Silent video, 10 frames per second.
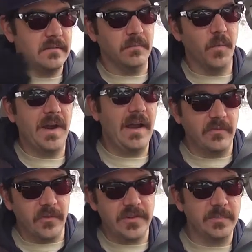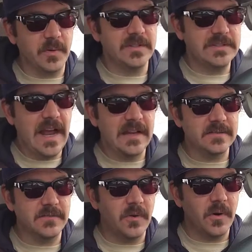whatever this person asked
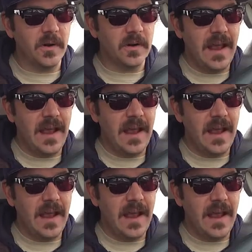for,